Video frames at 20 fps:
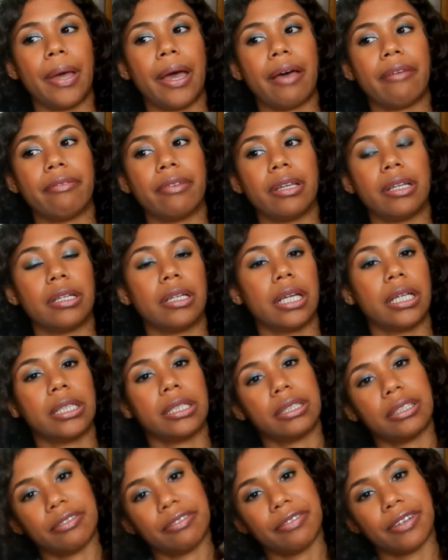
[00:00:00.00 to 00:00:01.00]
having
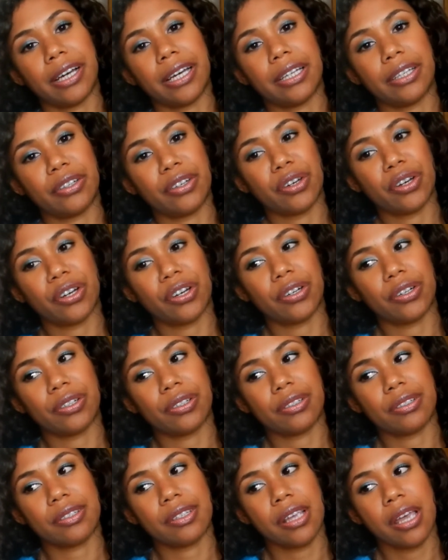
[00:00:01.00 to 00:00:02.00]
like defined
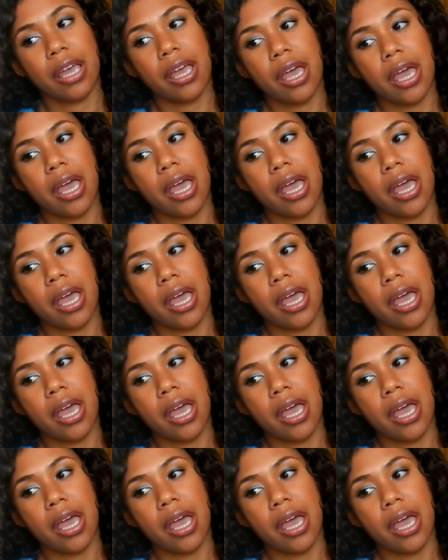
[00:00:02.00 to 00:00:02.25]
curls